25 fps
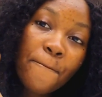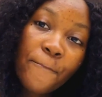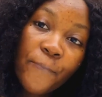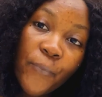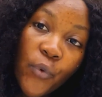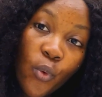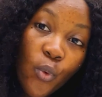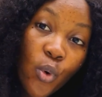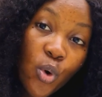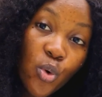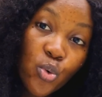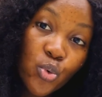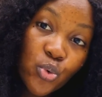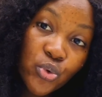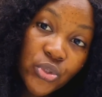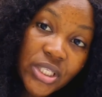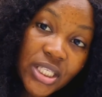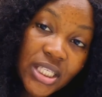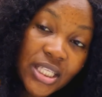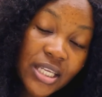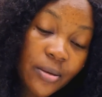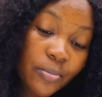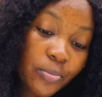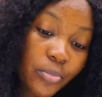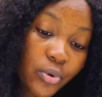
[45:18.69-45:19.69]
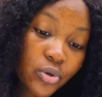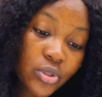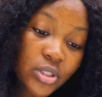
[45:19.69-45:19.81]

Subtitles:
But one good thing about